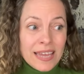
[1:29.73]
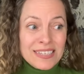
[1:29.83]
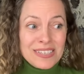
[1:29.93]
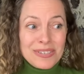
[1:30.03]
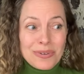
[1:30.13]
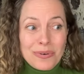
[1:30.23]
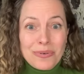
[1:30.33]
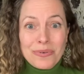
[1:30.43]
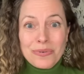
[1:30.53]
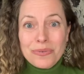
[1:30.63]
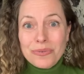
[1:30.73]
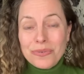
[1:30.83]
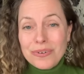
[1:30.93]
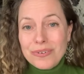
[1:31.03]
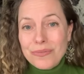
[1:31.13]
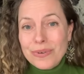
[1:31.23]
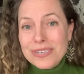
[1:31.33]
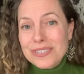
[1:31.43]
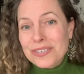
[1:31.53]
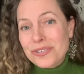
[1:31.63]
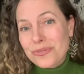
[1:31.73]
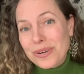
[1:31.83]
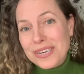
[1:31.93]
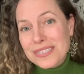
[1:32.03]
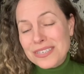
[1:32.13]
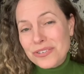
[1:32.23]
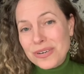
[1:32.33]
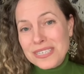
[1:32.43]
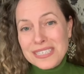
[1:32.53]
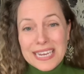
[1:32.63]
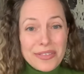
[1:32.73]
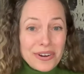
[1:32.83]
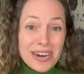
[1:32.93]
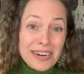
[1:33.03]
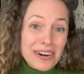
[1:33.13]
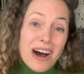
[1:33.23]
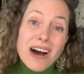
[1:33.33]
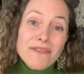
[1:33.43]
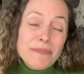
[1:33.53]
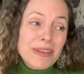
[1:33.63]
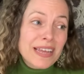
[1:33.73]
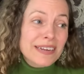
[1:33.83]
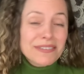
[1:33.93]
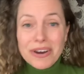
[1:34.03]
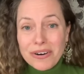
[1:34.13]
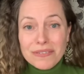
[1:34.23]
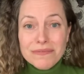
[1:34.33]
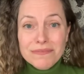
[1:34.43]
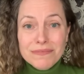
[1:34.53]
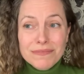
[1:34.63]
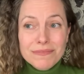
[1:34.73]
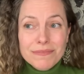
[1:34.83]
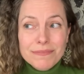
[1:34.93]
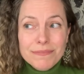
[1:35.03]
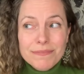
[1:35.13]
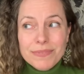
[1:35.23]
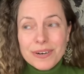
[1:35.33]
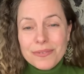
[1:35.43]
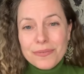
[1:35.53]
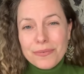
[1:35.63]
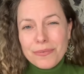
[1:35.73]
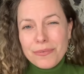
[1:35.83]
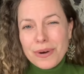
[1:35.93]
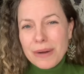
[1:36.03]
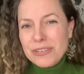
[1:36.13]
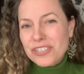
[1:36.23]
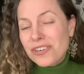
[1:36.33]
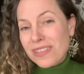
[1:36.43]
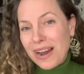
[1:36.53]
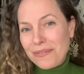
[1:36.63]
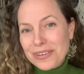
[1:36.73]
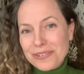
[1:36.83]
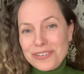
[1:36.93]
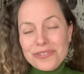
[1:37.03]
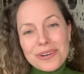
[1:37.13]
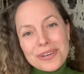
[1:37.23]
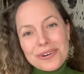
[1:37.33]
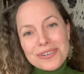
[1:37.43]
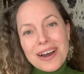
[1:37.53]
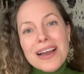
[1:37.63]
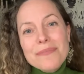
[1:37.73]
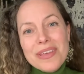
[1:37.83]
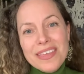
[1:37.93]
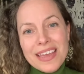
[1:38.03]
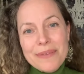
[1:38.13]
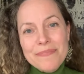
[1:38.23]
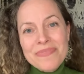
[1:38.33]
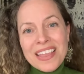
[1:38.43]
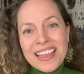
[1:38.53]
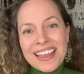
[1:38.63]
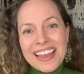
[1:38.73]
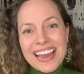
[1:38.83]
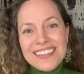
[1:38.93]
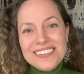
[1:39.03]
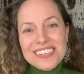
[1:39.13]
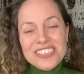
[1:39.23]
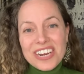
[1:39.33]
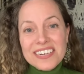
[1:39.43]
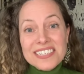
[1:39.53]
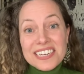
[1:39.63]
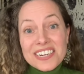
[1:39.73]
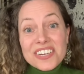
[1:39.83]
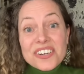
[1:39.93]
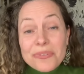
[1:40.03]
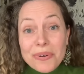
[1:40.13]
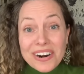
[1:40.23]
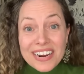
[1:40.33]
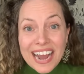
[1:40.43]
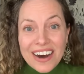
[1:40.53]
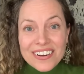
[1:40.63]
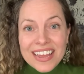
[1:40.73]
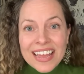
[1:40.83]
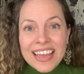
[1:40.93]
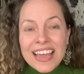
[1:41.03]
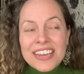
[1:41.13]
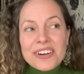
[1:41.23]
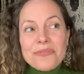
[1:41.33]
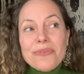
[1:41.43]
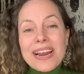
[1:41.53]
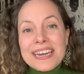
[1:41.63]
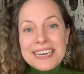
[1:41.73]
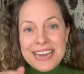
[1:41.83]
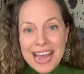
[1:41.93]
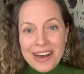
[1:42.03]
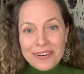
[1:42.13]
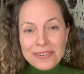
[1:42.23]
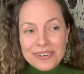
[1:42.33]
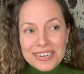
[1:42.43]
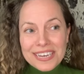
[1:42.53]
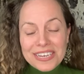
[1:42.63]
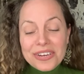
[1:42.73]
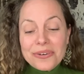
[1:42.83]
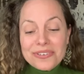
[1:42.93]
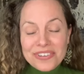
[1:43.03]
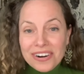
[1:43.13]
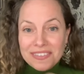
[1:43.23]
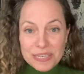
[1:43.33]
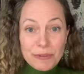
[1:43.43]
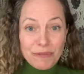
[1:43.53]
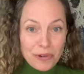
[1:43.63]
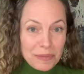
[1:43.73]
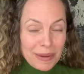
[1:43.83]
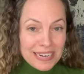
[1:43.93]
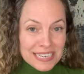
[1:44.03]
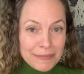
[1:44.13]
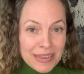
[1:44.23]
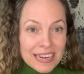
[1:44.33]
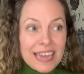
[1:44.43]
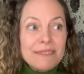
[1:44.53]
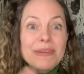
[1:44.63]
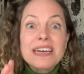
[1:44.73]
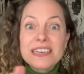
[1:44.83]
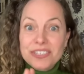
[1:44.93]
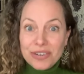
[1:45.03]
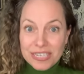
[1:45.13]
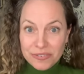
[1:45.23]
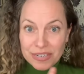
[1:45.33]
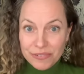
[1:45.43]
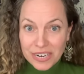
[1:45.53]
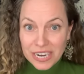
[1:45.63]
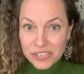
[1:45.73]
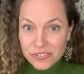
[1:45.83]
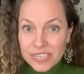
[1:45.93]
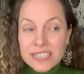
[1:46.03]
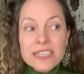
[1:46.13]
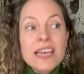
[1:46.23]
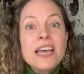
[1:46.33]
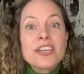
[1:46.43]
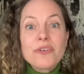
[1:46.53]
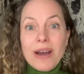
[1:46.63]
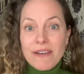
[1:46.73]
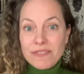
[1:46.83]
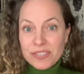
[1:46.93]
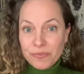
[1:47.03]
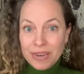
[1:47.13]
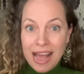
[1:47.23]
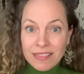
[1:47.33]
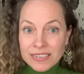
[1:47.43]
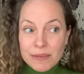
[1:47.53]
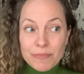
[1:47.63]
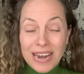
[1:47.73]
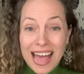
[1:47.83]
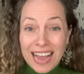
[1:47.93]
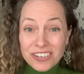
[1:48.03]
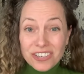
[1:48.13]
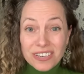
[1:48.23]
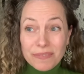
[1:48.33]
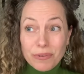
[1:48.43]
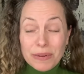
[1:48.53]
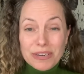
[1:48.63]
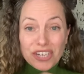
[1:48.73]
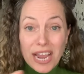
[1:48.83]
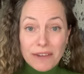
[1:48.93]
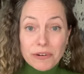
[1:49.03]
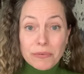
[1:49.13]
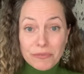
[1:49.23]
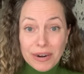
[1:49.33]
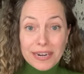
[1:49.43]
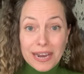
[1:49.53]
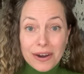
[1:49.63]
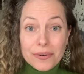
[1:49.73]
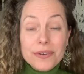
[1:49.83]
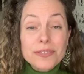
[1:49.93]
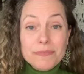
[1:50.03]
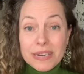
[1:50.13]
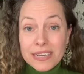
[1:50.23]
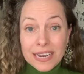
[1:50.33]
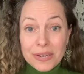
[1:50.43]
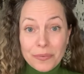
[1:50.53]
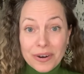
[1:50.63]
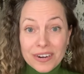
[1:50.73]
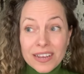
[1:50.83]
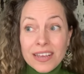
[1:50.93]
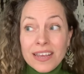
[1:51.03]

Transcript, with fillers: So what's the choice? The choice is either cut it off and be like, no, but why would you do that when you're enjoying your time with him and there's a chance that it could work out? You know, right now, you started this before the pandemic, and because you guys are in different countries, you have this reality, but actually pretty much everyone right now who's meeting anyone,